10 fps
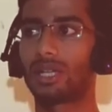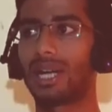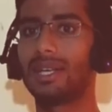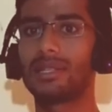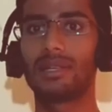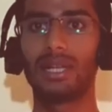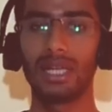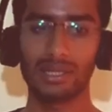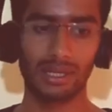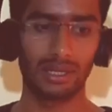
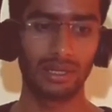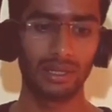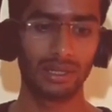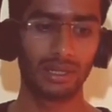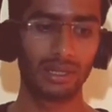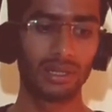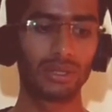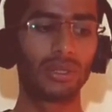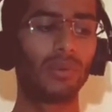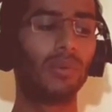translation,
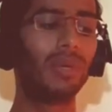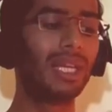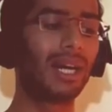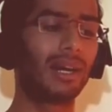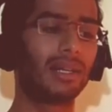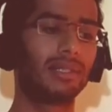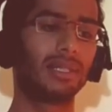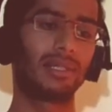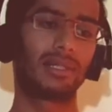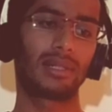so we are
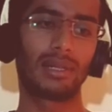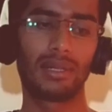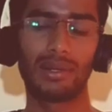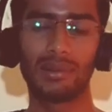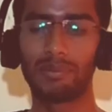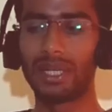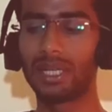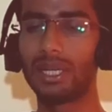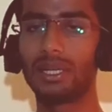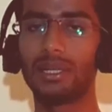just
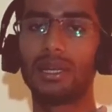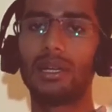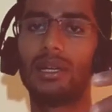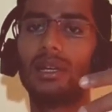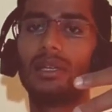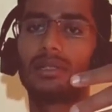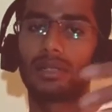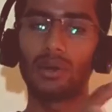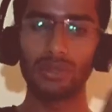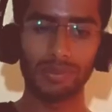bringing
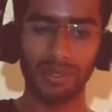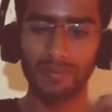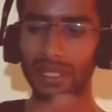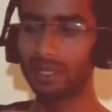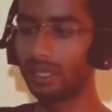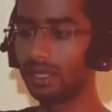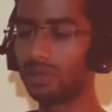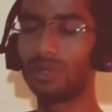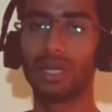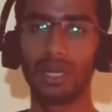sounds from Hindi
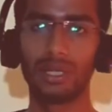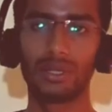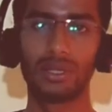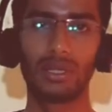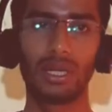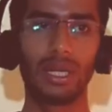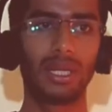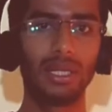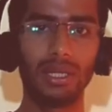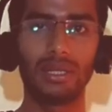to English,
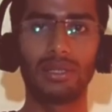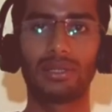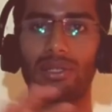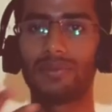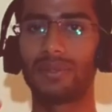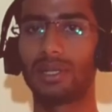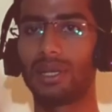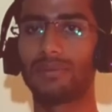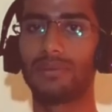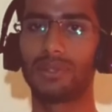and Hindi is different
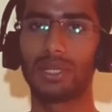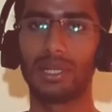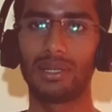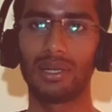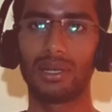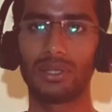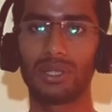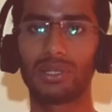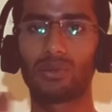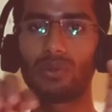language and
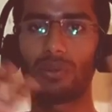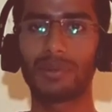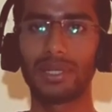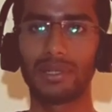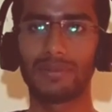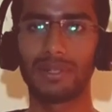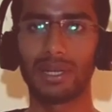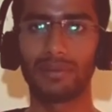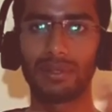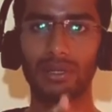English is totally
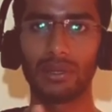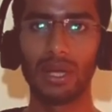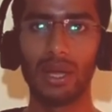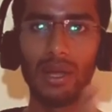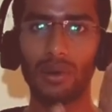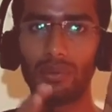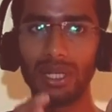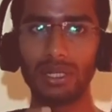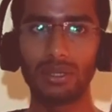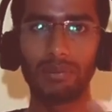different language. So
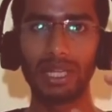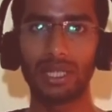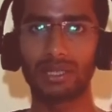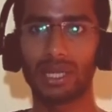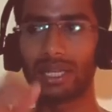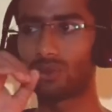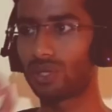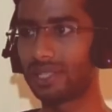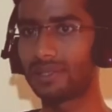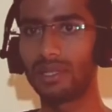we need to make it like
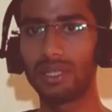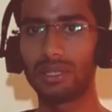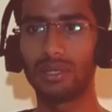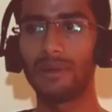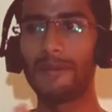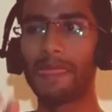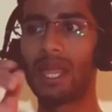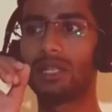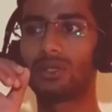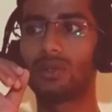translation.
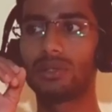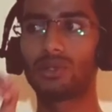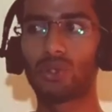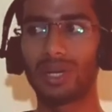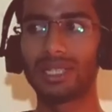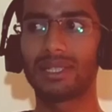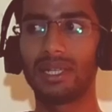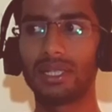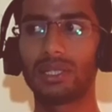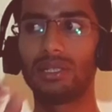So
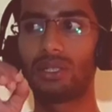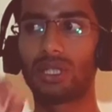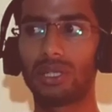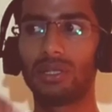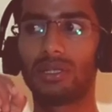translation,